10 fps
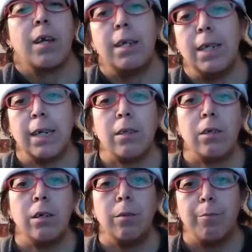
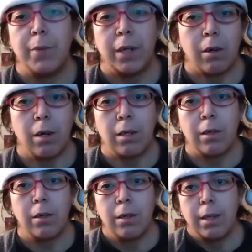Another big
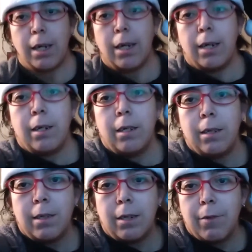author that
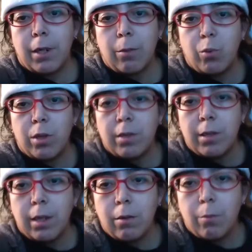let's see if I can put
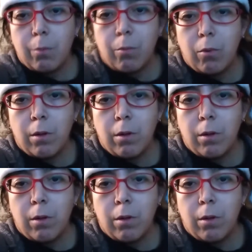this down a bit